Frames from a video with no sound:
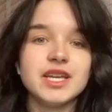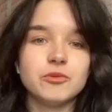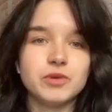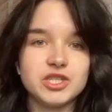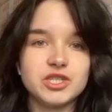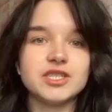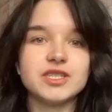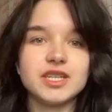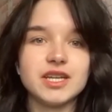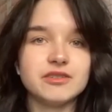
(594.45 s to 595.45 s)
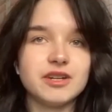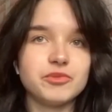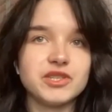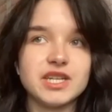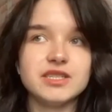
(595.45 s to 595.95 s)
which is
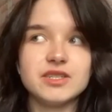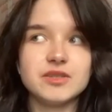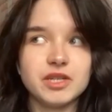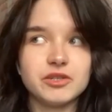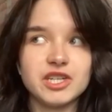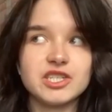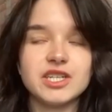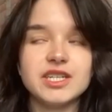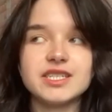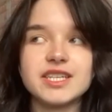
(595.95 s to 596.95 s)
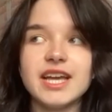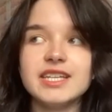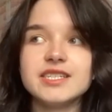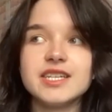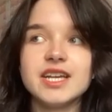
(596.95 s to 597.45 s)
represented by Russia in this case,